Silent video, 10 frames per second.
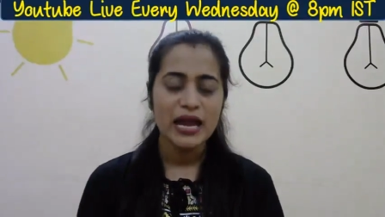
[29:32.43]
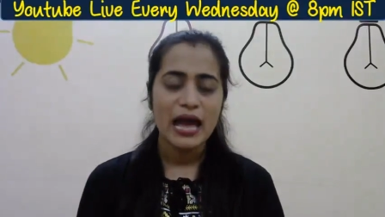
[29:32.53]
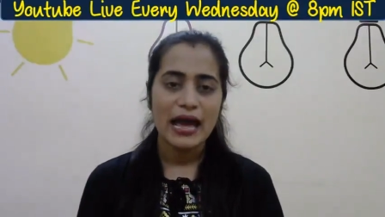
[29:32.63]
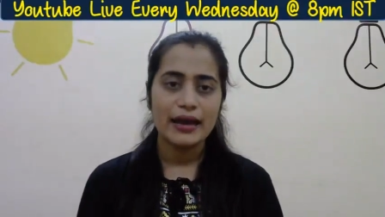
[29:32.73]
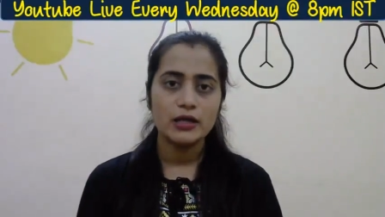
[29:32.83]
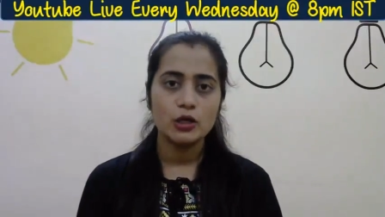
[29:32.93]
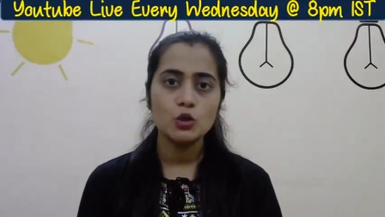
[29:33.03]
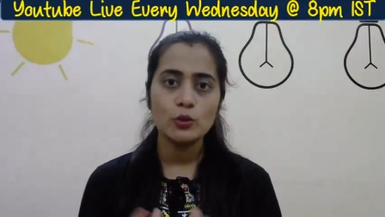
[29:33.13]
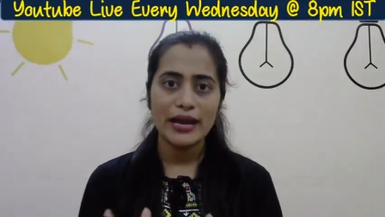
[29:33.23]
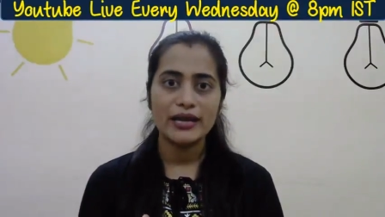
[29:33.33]
and
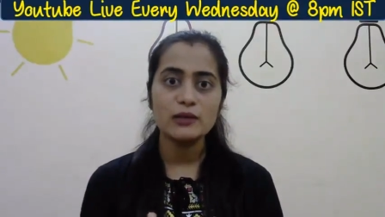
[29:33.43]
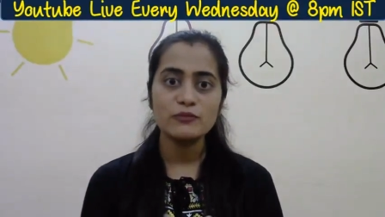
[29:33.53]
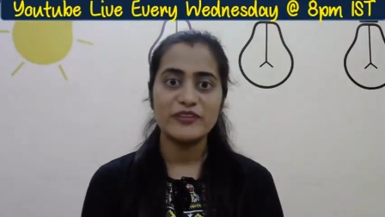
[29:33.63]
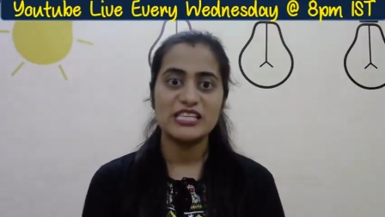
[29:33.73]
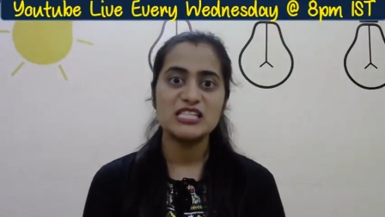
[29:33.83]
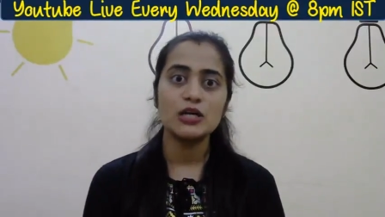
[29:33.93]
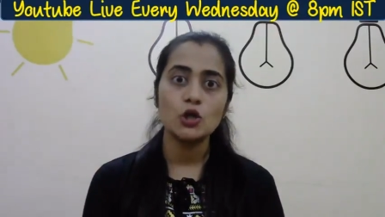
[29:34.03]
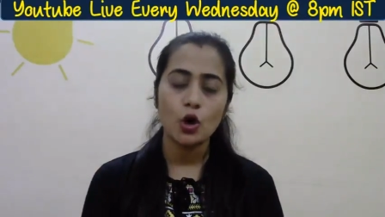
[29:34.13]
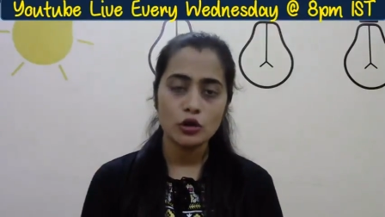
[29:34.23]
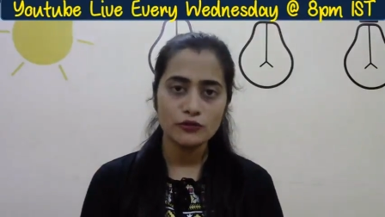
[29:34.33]
you end up wasting a
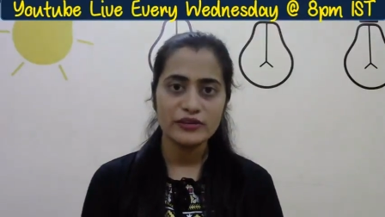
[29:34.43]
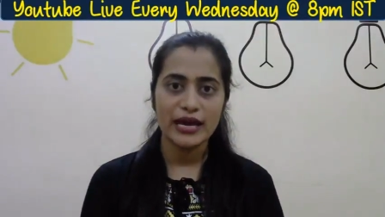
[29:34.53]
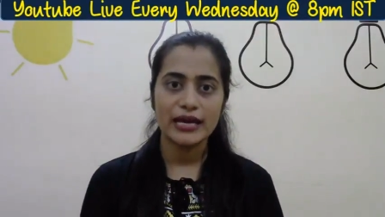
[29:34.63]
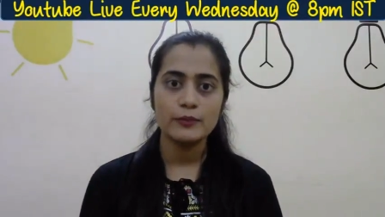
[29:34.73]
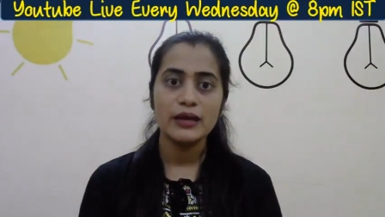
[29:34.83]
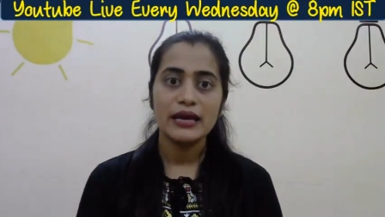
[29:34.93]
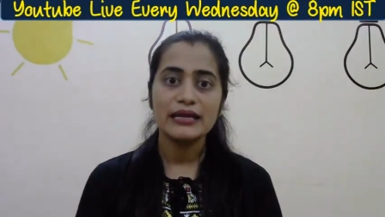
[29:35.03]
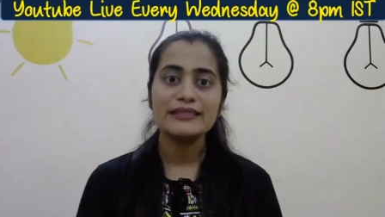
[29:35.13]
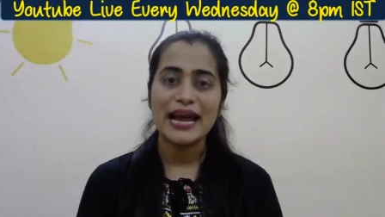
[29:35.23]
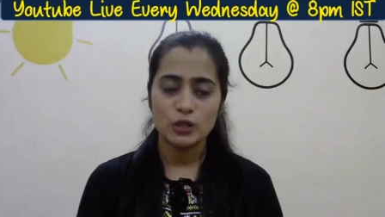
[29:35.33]
lot of time in
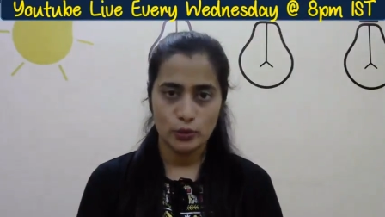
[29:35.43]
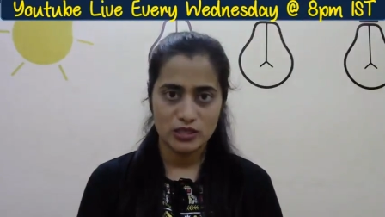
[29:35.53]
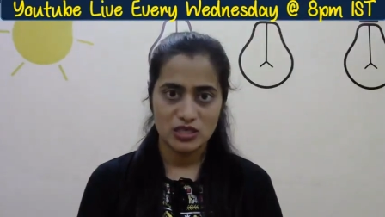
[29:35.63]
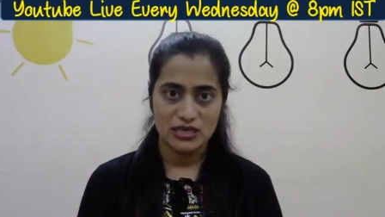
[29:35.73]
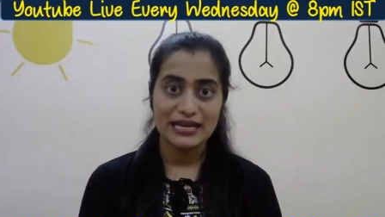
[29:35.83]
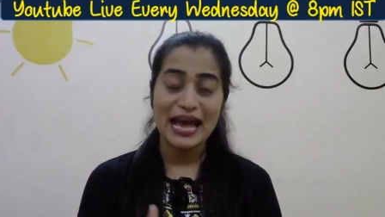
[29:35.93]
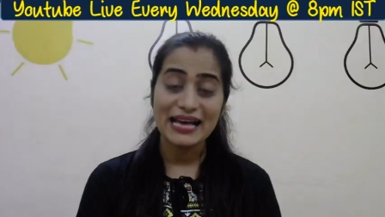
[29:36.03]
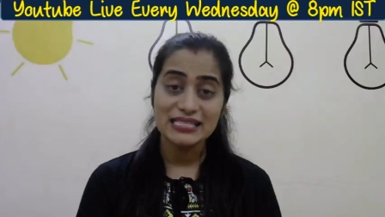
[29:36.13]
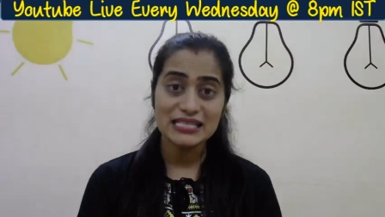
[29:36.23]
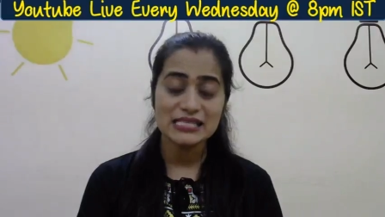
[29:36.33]
that question, and as
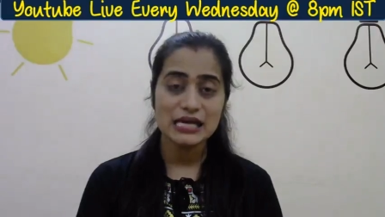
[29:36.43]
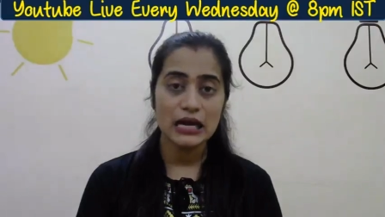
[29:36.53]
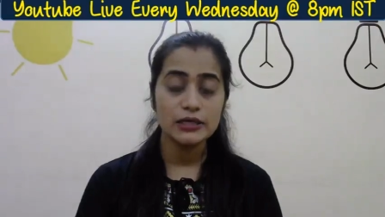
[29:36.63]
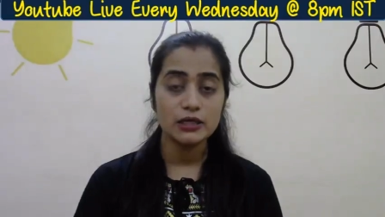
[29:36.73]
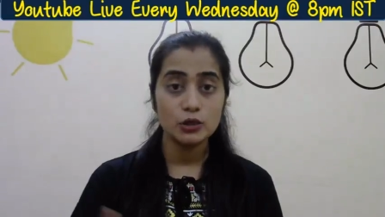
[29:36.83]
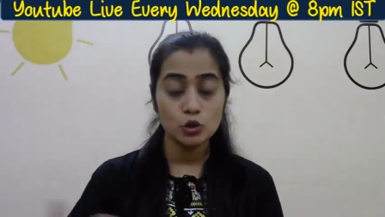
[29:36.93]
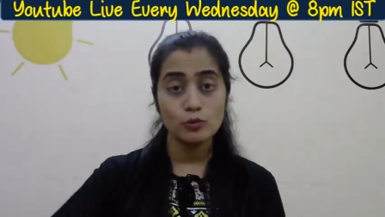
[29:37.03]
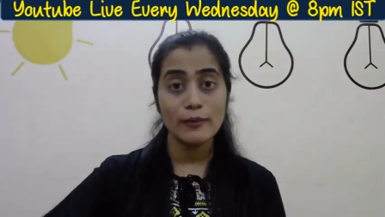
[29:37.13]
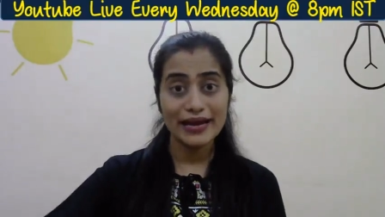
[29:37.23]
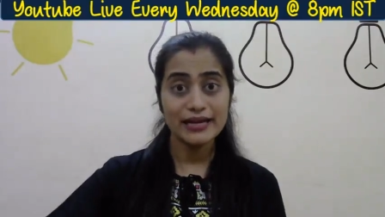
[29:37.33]
a result you
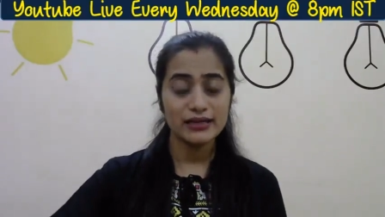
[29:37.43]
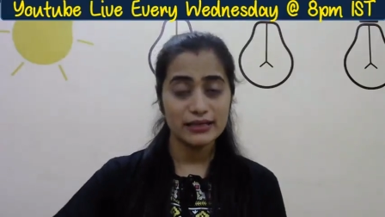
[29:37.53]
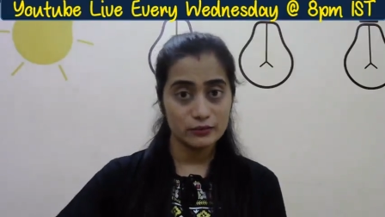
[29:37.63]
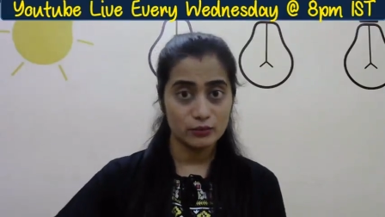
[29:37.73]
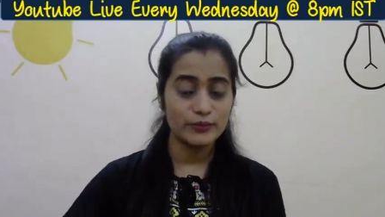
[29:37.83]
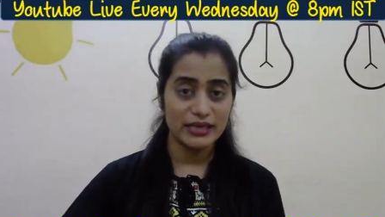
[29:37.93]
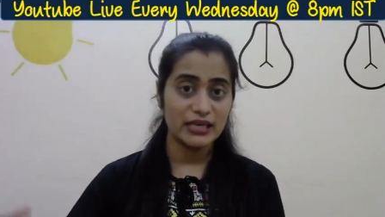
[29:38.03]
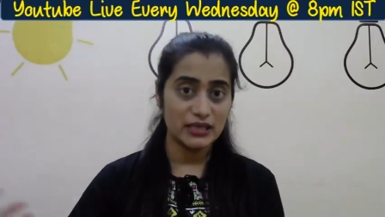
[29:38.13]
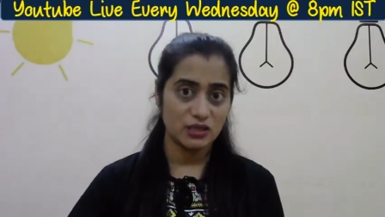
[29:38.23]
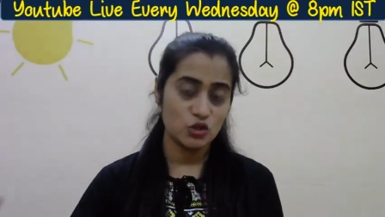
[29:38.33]
might
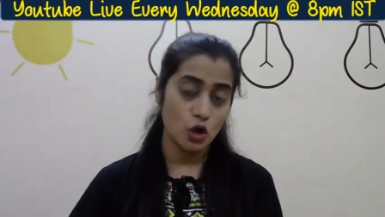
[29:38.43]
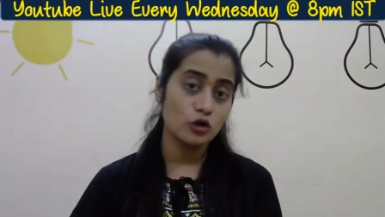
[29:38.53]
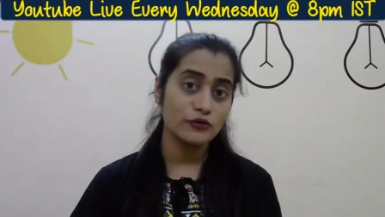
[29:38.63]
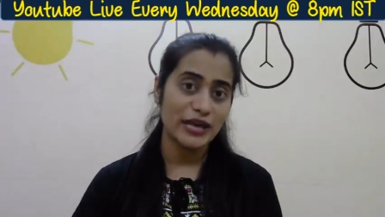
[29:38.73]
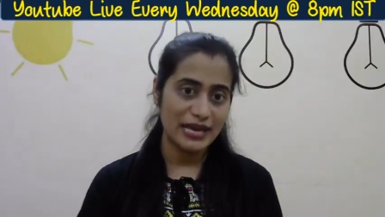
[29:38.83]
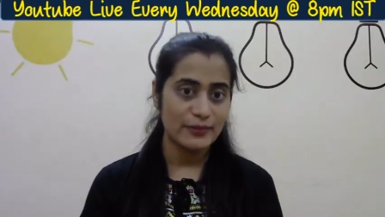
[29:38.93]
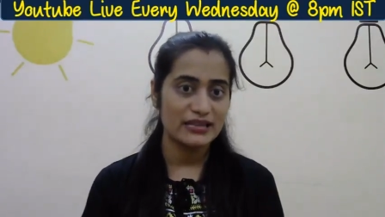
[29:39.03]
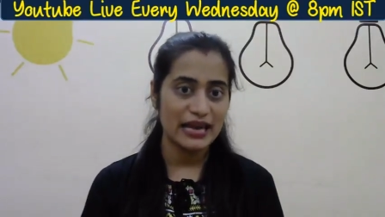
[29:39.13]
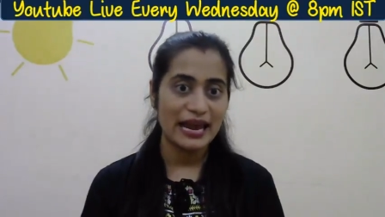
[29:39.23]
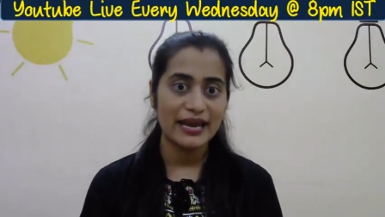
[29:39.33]
be short of time at the
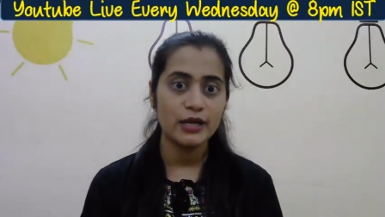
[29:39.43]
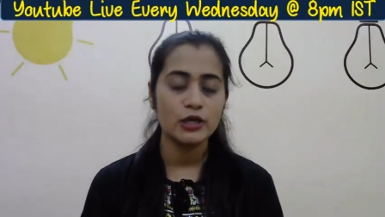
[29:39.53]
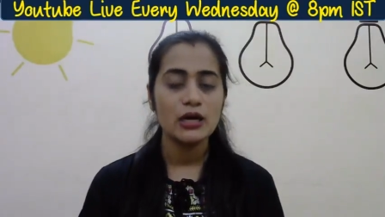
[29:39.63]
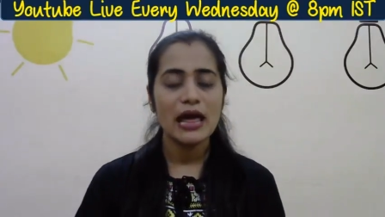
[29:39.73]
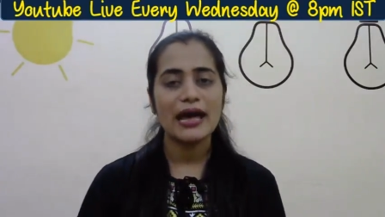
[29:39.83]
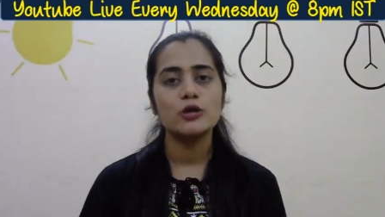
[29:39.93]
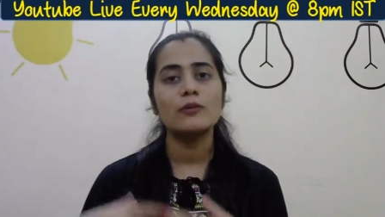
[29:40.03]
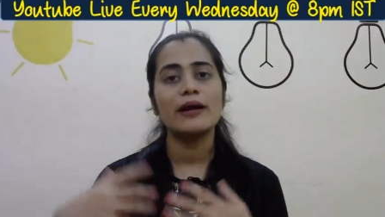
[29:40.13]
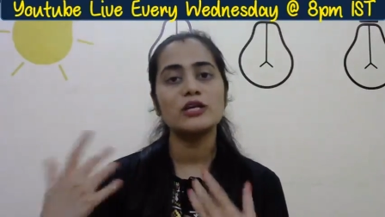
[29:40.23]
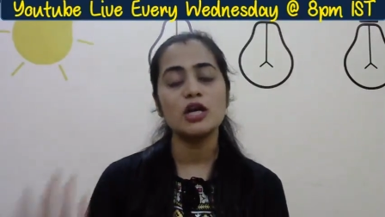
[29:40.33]
end, and you
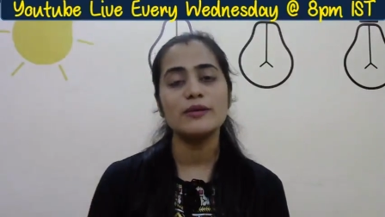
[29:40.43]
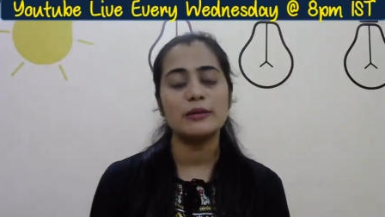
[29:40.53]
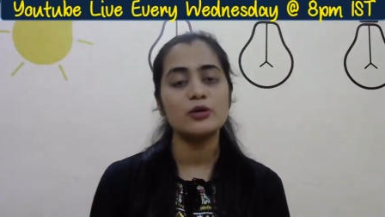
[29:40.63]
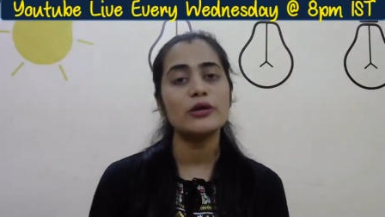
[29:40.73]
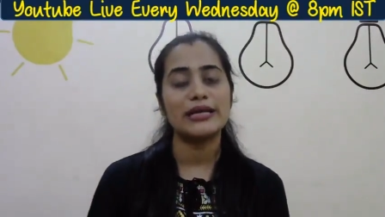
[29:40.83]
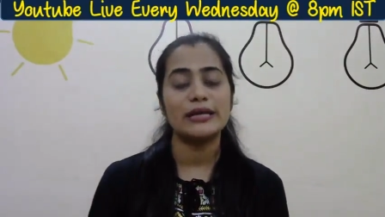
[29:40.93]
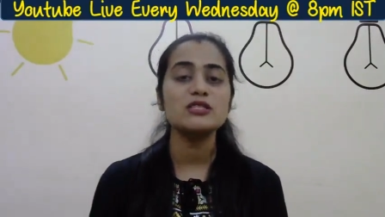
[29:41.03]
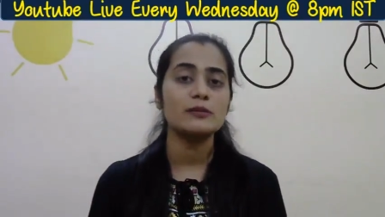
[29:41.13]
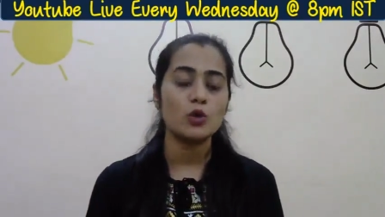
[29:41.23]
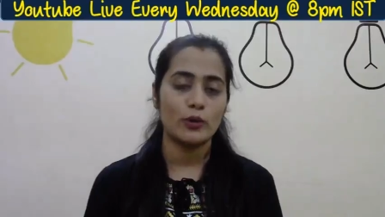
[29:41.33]
might not be able to attempt
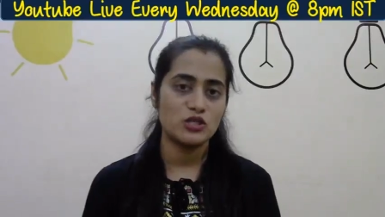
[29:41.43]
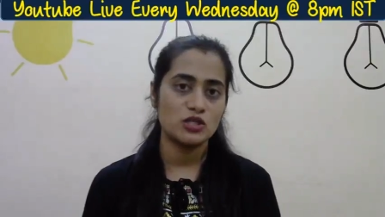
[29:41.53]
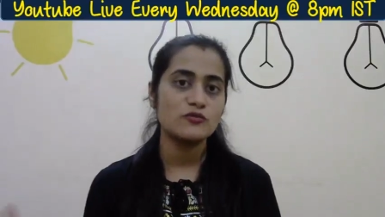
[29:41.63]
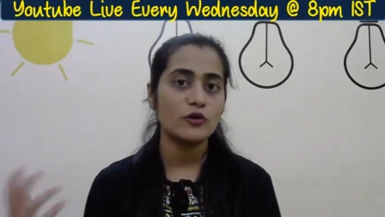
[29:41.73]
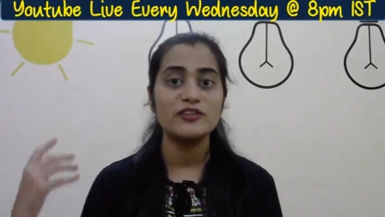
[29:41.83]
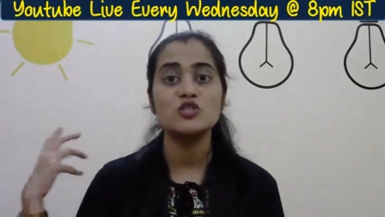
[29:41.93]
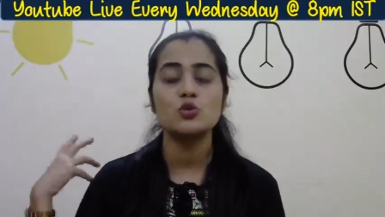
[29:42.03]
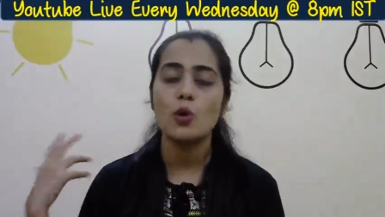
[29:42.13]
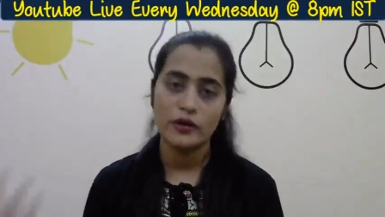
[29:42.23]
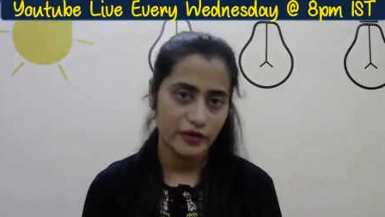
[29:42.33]
some questions for which you
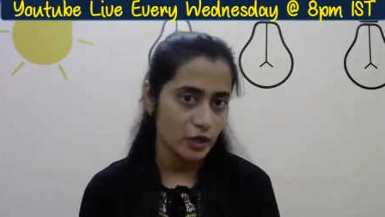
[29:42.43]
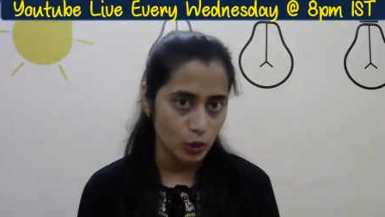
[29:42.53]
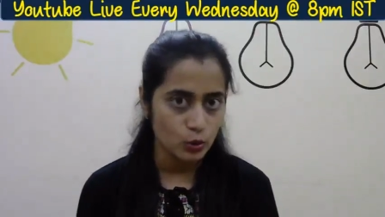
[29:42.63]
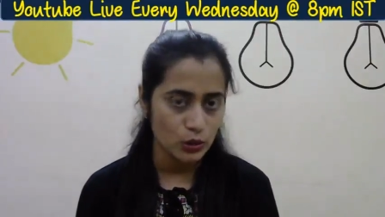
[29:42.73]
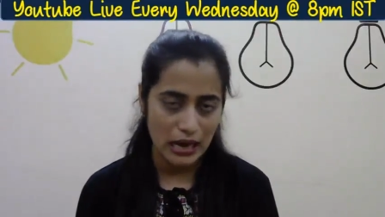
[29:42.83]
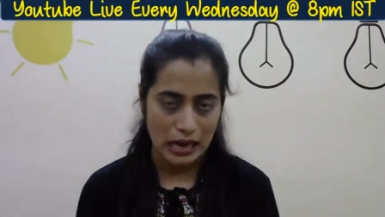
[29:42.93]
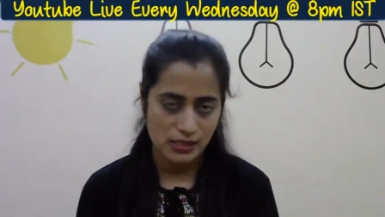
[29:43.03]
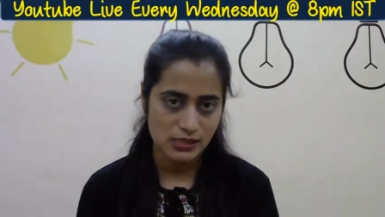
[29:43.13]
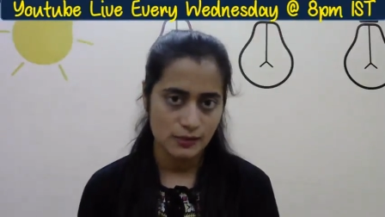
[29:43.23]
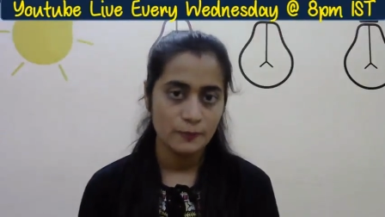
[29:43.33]
already knew the
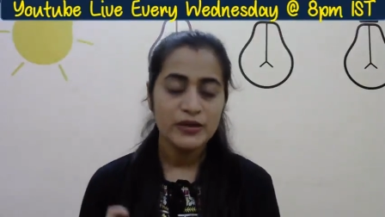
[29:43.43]
answer.